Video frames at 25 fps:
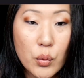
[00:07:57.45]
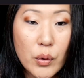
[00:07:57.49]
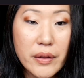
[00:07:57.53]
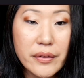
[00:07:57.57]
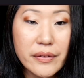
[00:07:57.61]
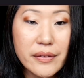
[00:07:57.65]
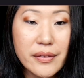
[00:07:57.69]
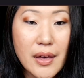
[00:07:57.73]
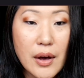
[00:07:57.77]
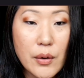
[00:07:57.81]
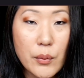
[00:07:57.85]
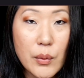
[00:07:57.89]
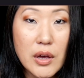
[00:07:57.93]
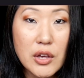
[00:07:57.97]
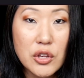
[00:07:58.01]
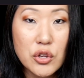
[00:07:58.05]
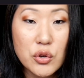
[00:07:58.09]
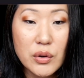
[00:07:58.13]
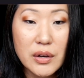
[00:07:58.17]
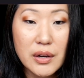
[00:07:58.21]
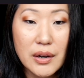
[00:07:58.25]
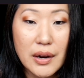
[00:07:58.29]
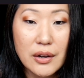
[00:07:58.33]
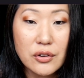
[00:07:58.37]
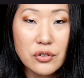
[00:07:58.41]
That way you can
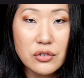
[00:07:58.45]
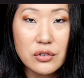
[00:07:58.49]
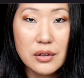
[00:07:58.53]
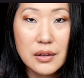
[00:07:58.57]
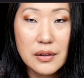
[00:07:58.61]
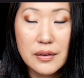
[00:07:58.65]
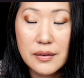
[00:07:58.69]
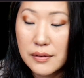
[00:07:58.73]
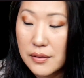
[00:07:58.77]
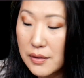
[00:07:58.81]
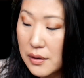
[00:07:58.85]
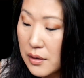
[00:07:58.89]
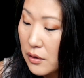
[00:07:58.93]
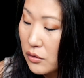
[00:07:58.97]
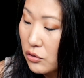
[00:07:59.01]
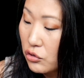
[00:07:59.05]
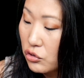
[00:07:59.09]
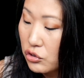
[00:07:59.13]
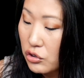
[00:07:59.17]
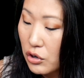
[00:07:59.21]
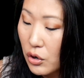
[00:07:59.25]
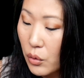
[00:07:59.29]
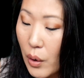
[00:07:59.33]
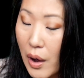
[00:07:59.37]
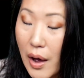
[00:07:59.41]
actually see it show
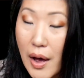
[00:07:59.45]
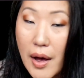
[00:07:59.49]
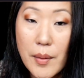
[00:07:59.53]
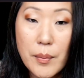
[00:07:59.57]
up.